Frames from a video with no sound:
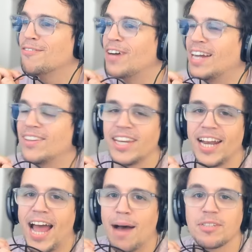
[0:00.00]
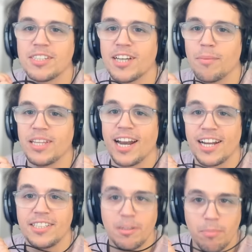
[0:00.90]
finally an app to tell me that I
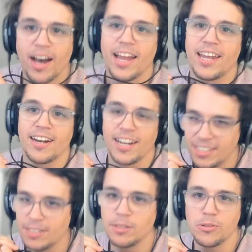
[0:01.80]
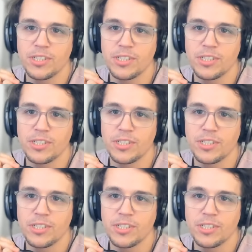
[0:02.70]
did buy it and I did lose